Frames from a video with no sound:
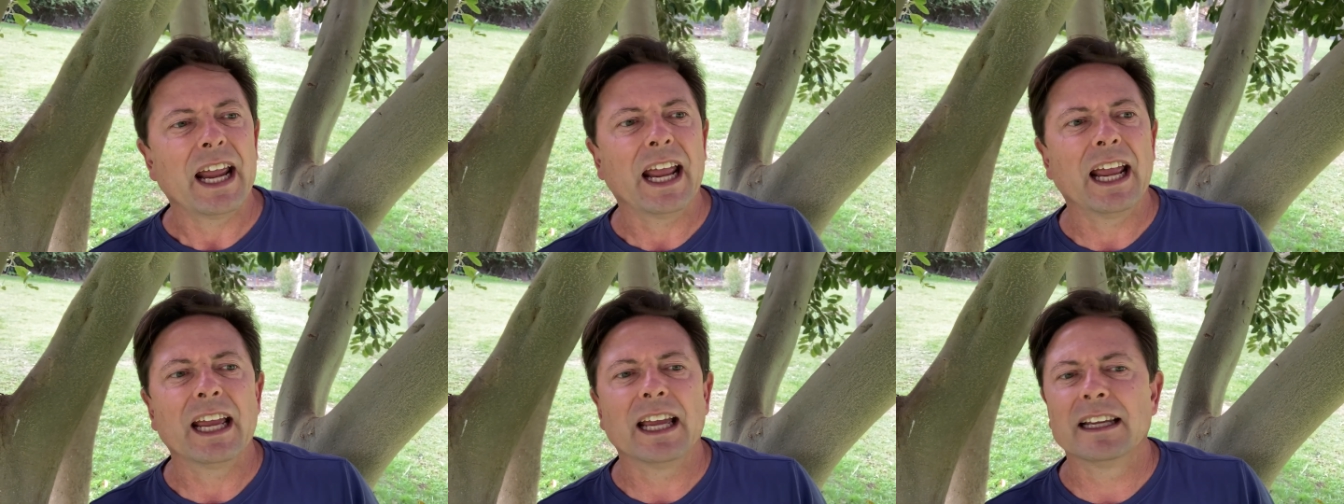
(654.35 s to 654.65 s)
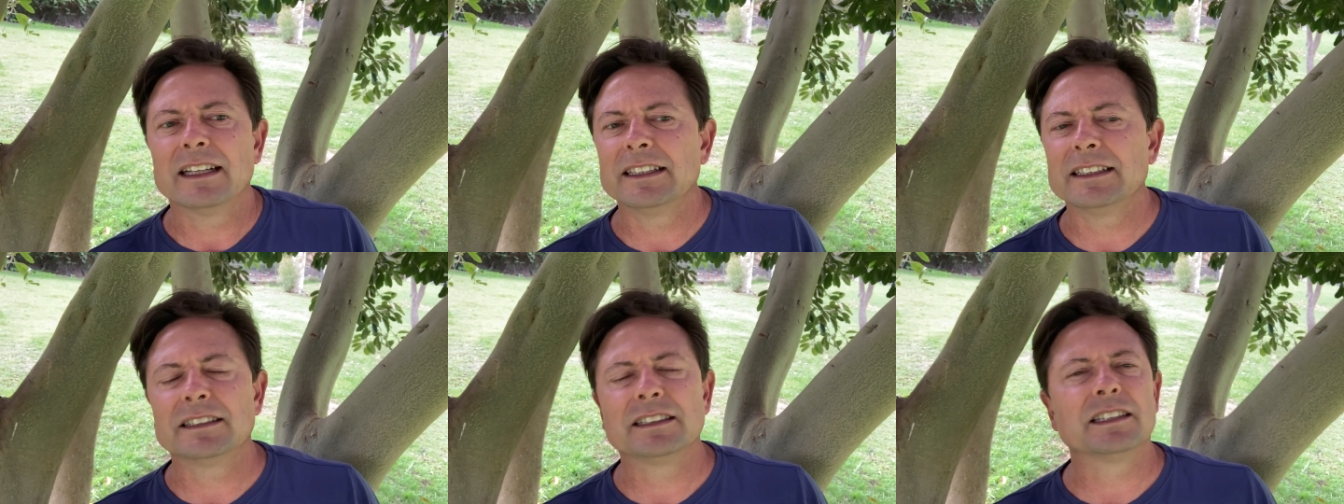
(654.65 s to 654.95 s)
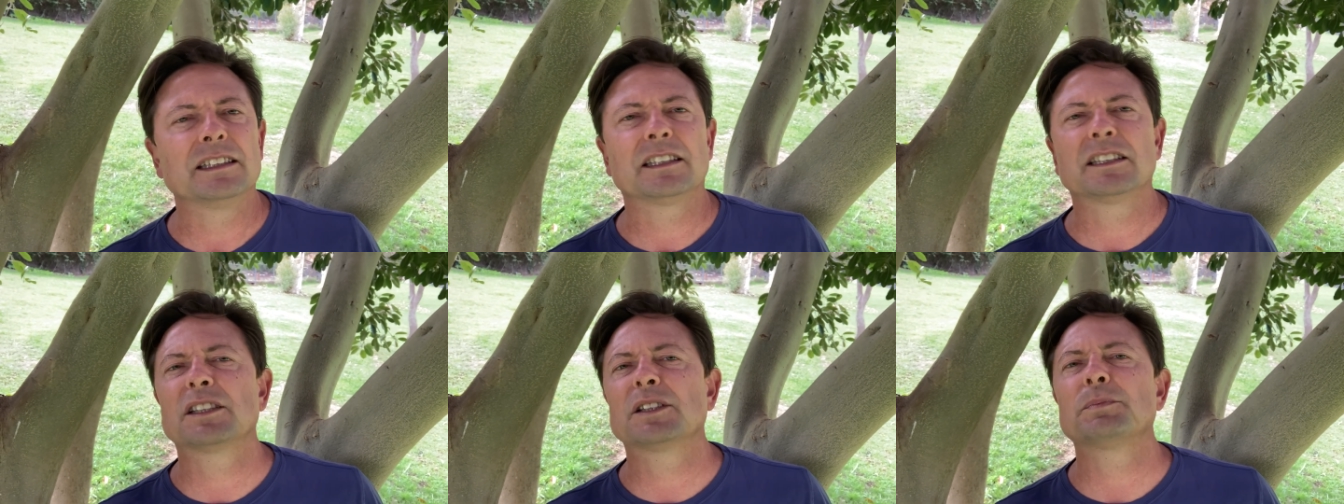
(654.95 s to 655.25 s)
and is
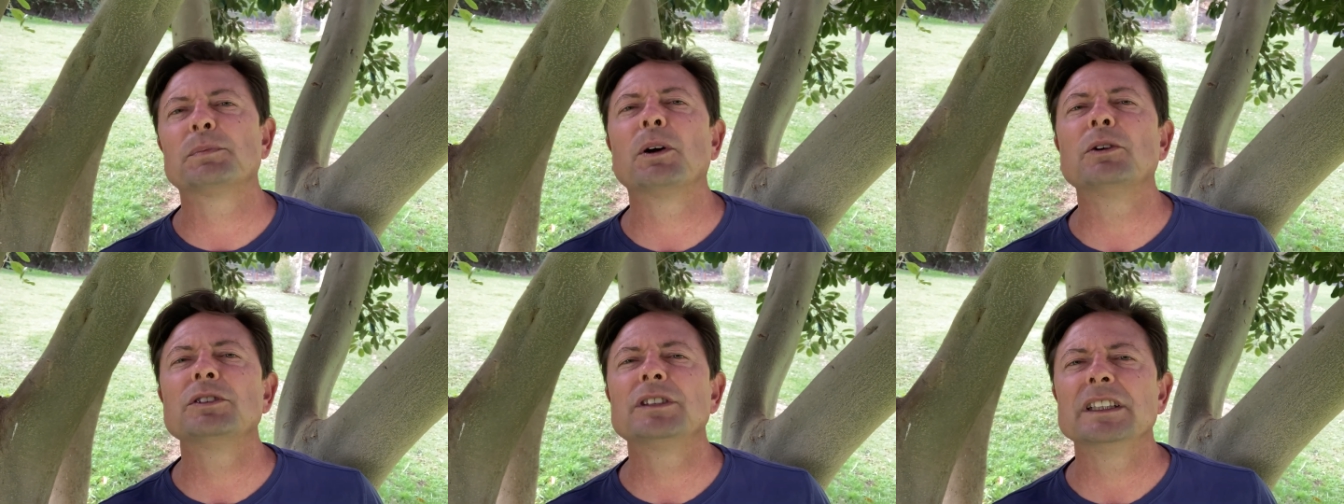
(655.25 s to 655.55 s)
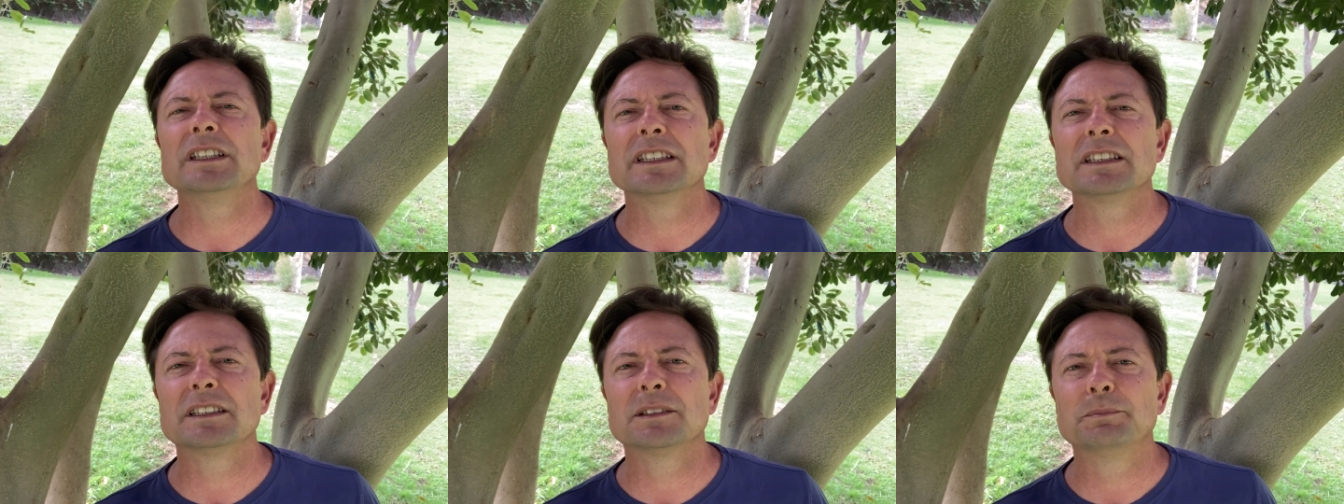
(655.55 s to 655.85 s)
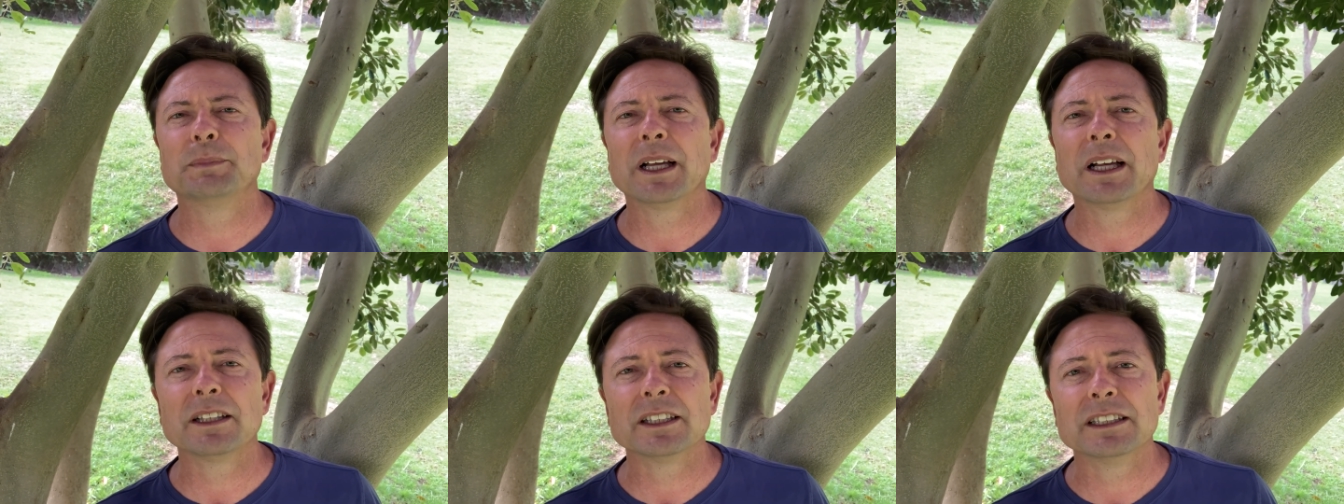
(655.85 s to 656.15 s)
exposing its
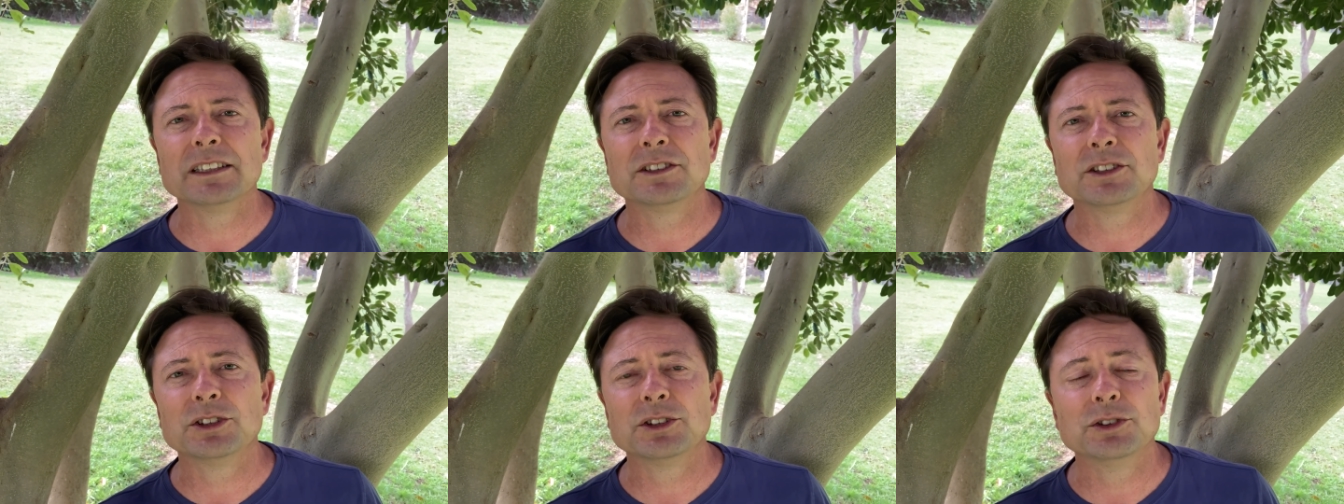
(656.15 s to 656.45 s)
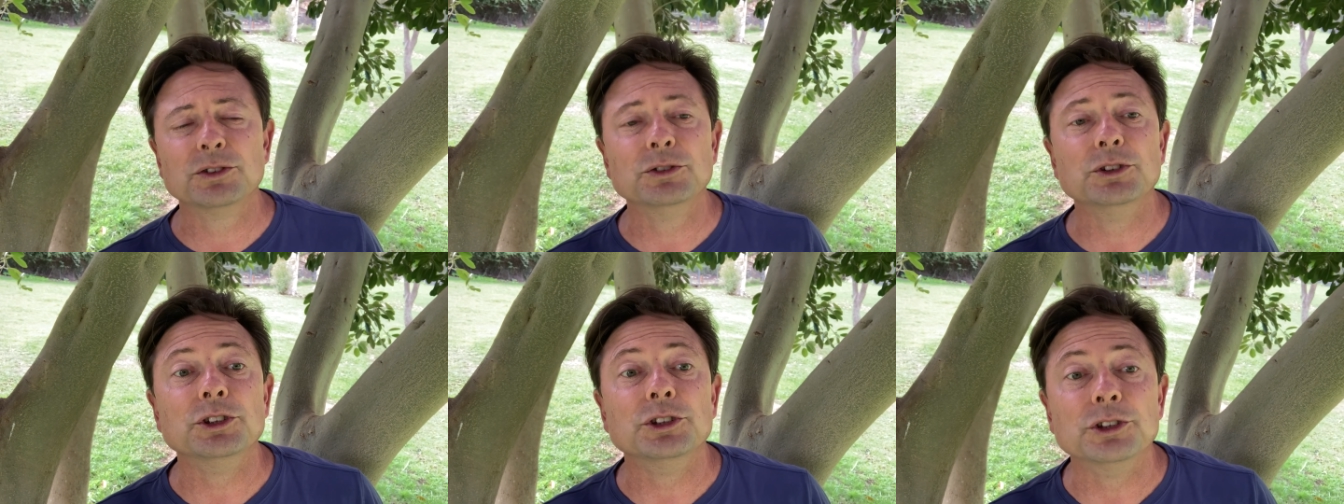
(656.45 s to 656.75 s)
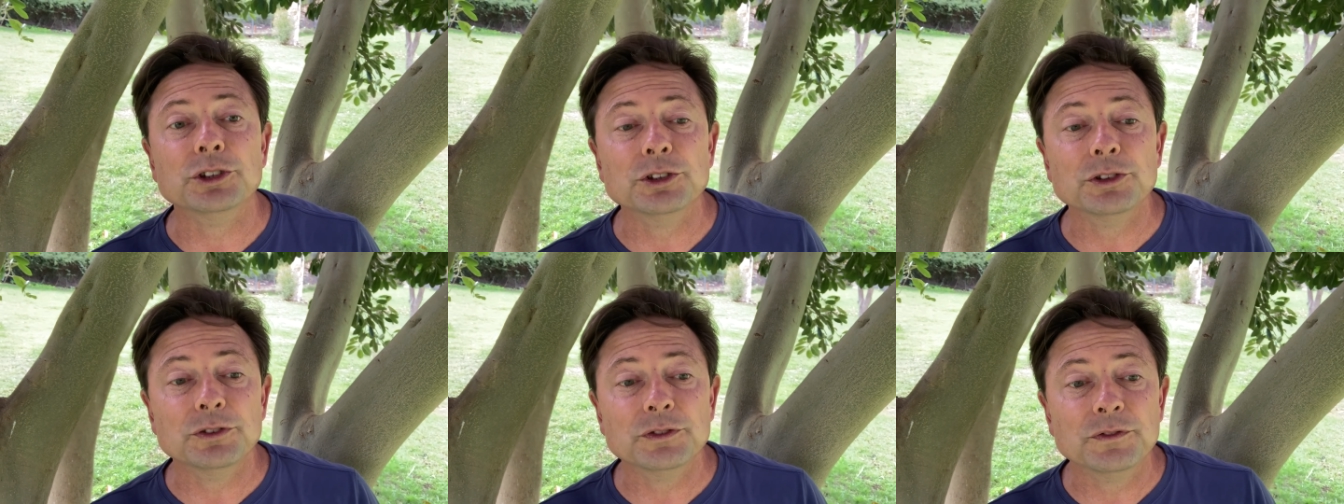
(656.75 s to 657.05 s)
belly to
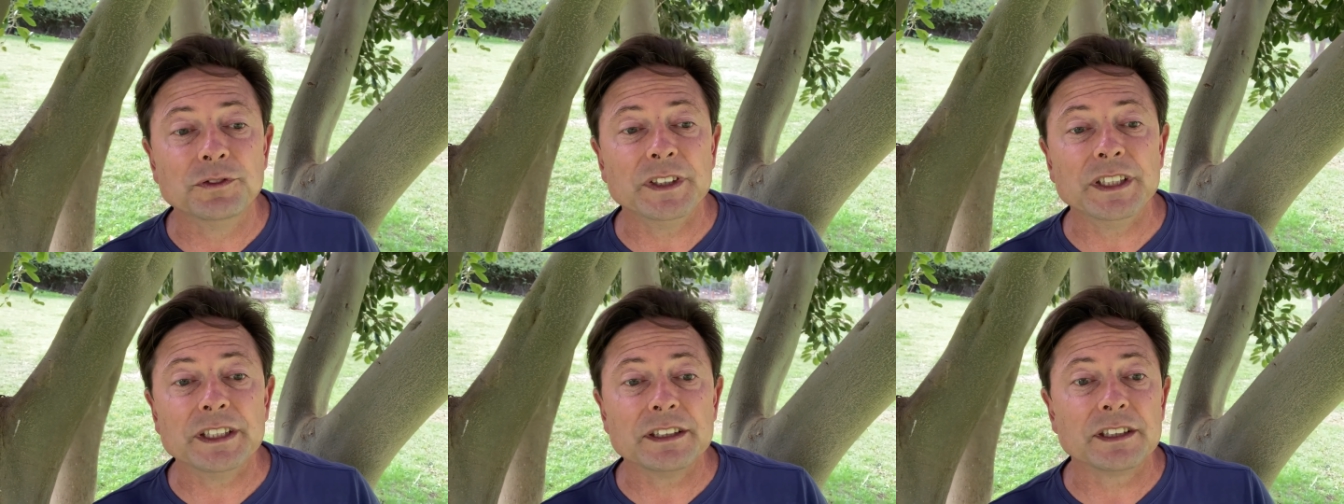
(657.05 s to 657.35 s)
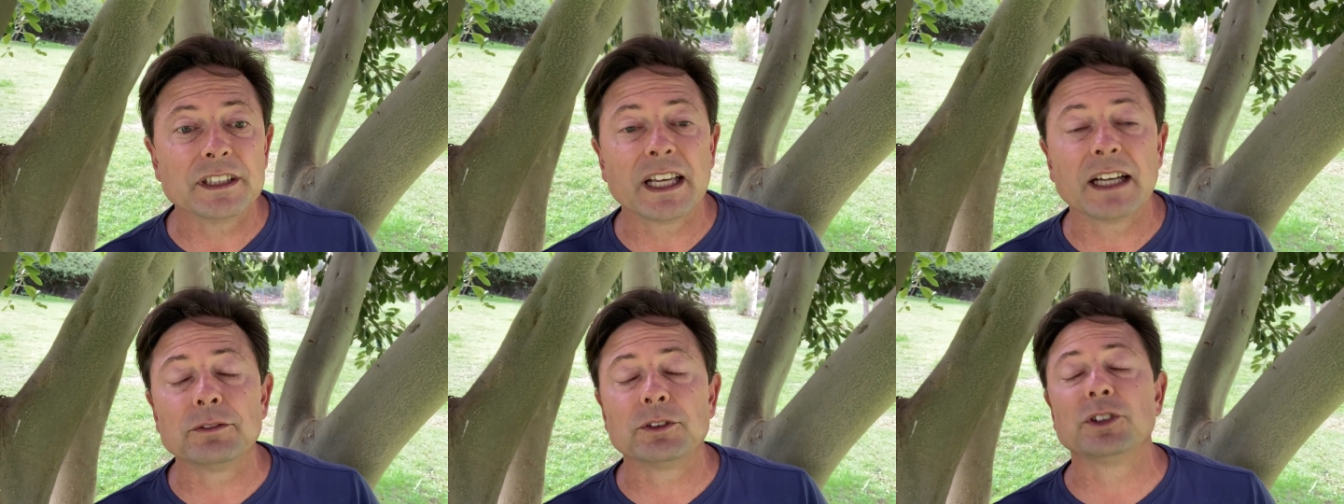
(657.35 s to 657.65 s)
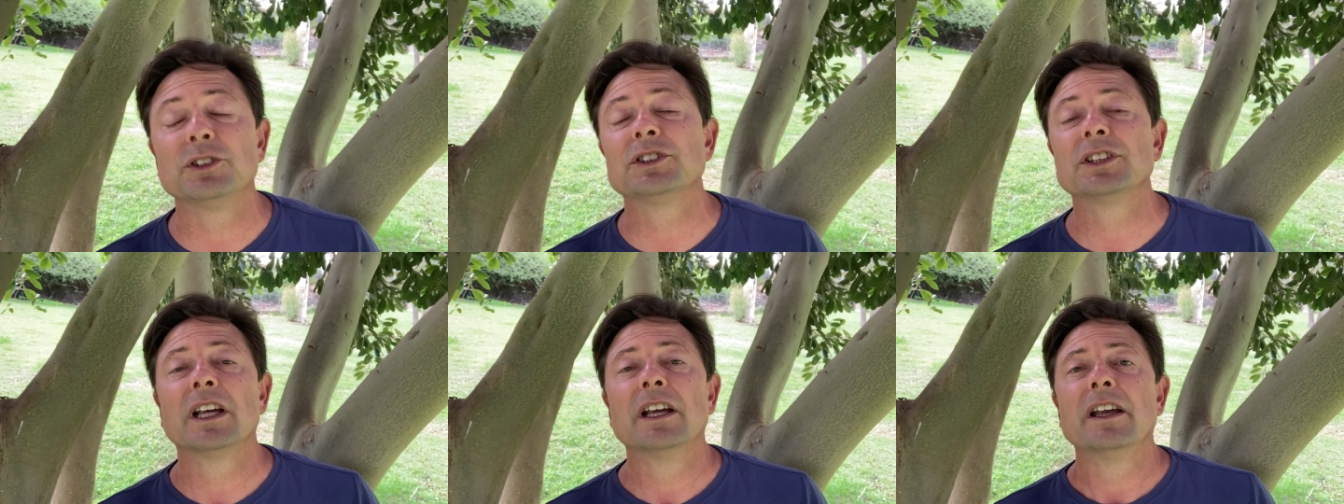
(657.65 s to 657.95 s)
UV
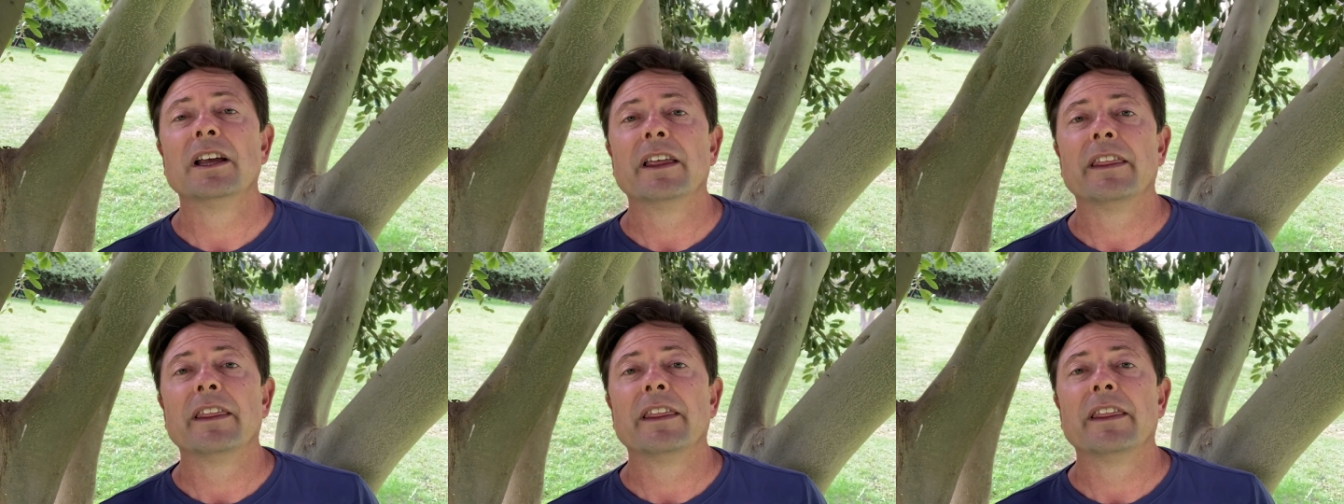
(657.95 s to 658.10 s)
levels